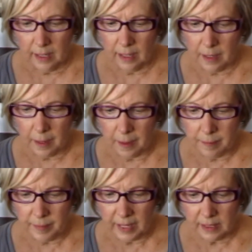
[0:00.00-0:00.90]

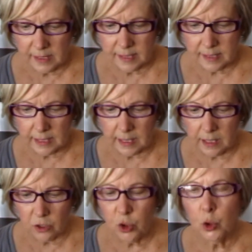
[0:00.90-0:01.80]
Um, let's
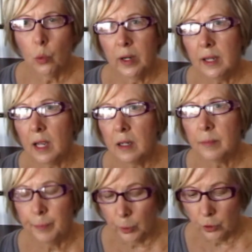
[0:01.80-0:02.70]
see, Joy
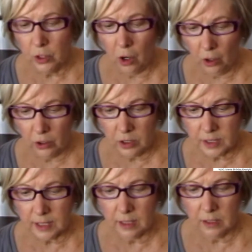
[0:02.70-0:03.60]

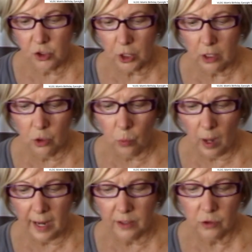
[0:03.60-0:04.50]
Bernhardt, J O
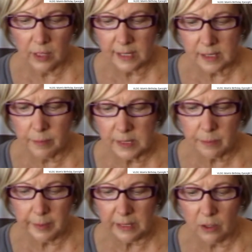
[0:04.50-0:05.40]
Y, and her last name
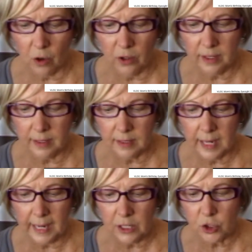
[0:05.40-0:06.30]
is B E R
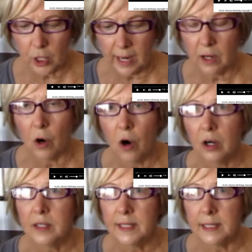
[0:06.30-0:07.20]
N H A
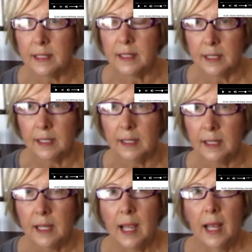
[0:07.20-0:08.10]
R D
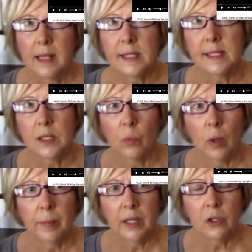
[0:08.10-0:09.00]
T. This is a
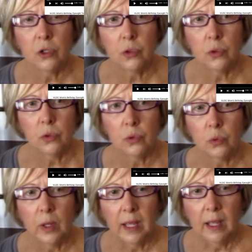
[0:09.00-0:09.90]
woman who,